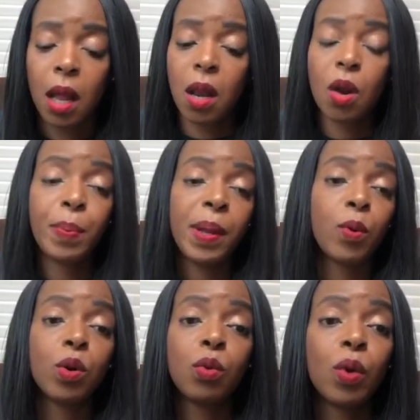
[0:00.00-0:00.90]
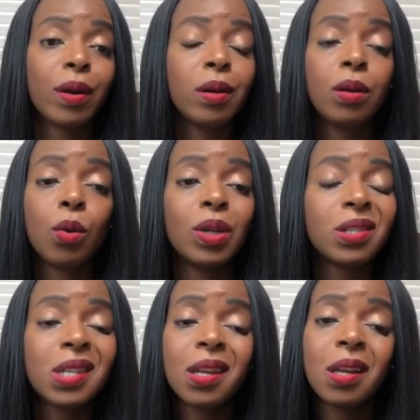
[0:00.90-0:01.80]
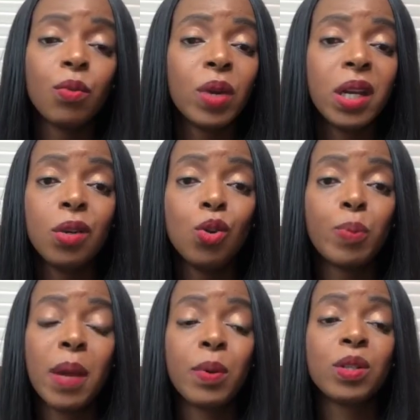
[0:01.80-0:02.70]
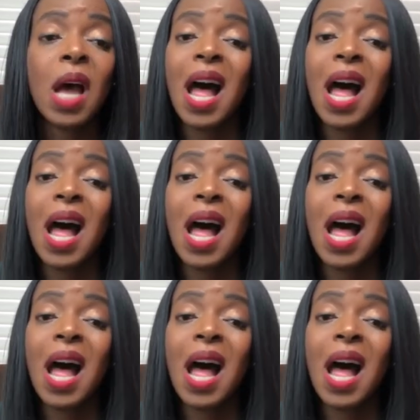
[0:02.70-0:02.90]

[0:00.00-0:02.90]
A lot of people were just sitting there reading newspapers.